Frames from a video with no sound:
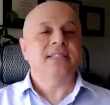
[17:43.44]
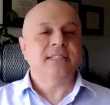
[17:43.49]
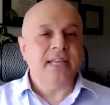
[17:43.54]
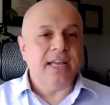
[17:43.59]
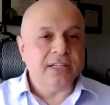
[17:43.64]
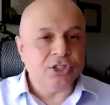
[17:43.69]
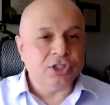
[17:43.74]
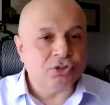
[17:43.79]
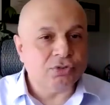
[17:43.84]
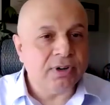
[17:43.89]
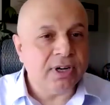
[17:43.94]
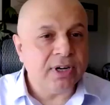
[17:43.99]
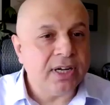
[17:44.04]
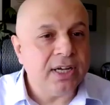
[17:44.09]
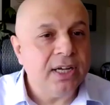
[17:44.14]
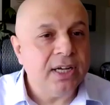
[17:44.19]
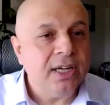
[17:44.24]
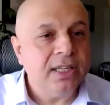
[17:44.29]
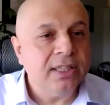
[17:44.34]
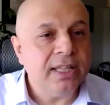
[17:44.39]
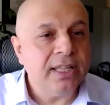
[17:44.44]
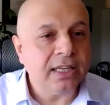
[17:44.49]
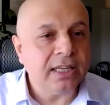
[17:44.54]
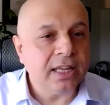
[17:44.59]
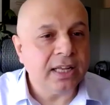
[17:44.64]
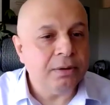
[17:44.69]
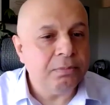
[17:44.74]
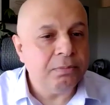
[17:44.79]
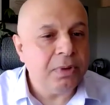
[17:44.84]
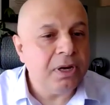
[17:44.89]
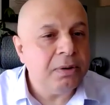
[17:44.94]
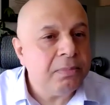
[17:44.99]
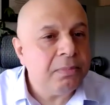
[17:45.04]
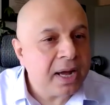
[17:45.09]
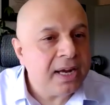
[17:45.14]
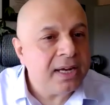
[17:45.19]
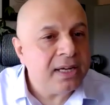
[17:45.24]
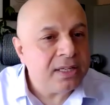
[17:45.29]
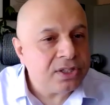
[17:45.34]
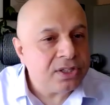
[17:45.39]
etc., that can
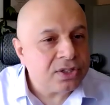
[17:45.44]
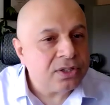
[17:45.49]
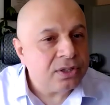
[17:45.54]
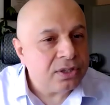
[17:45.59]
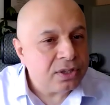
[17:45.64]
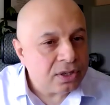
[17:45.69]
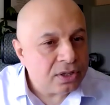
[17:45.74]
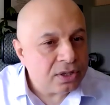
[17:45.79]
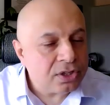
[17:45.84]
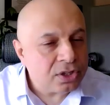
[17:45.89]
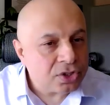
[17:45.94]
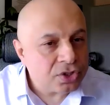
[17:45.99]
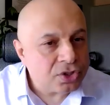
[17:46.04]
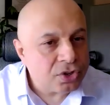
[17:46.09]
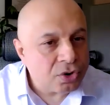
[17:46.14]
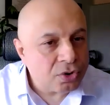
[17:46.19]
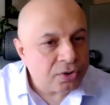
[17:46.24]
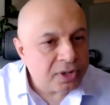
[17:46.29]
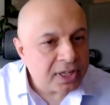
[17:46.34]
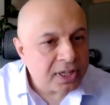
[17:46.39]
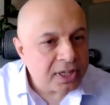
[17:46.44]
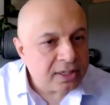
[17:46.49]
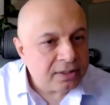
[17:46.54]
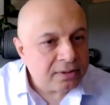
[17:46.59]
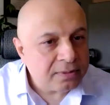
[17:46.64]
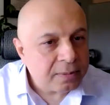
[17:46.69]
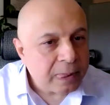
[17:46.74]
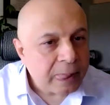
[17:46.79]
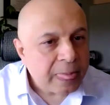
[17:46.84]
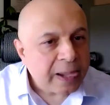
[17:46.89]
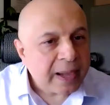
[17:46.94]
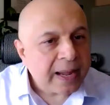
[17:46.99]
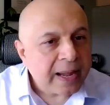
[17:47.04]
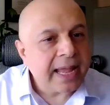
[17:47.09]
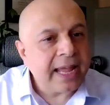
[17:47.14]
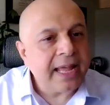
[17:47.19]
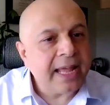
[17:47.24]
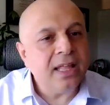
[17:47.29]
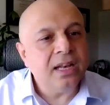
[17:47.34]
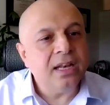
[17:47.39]
minimize dystonia.
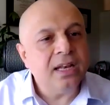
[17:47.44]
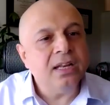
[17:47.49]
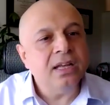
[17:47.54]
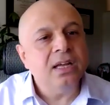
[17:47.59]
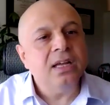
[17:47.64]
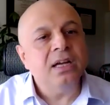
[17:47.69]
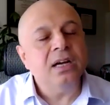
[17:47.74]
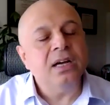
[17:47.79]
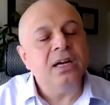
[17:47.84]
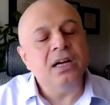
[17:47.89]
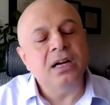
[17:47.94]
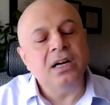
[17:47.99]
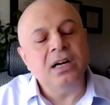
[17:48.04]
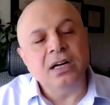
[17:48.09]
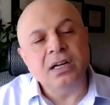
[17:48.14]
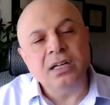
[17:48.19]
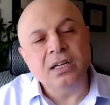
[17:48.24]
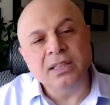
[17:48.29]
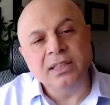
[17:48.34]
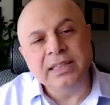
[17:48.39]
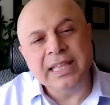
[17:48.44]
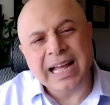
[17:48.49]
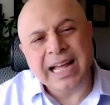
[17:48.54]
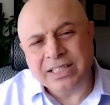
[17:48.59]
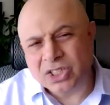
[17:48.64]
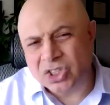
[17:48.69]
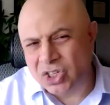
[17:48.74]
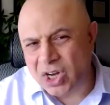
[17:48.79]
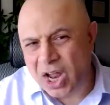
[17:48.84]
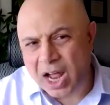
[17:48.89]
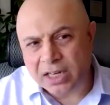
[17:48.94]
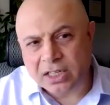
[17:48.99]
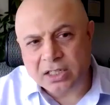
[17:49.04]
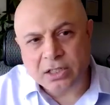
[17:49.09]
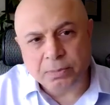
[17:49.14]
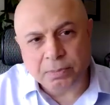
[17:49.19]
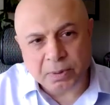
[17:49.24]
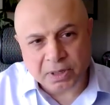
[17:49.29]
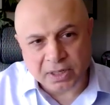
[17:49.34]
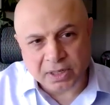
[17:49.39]
And that's
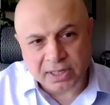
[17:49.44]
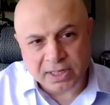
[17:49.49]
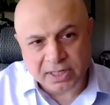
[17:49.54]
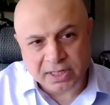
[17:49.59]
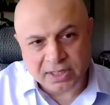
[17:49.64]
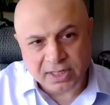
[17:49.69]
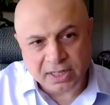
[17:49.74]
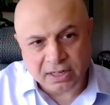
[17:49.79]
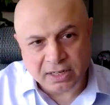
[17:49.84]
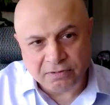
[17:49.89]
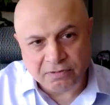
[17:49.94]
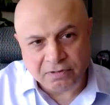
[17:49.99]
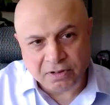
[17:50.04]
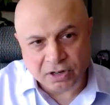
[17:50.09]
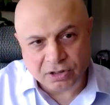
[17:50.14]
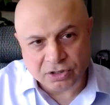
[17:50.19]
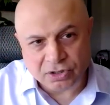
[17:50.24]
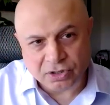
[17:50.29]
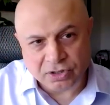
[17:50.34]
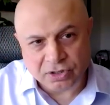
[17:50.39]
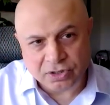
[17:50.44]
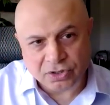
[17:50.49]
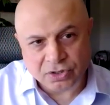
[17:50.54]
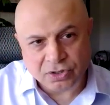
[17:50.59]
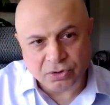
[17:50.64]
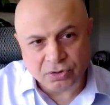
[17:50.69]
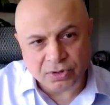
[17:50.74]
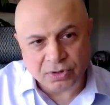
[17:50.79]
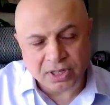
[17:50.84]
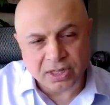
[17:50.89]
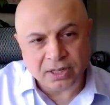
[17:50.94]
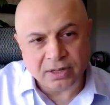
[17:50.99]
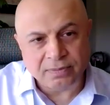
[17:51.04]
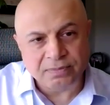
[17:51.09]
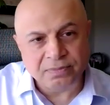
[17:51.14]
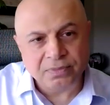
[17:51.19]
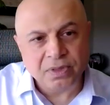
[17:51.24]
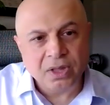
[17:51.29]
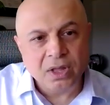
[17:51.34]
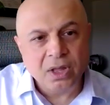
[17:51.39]
not typically seen in functional
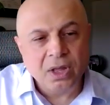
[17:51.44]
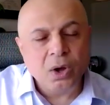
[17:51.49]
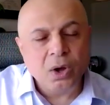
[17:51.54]
dystonia.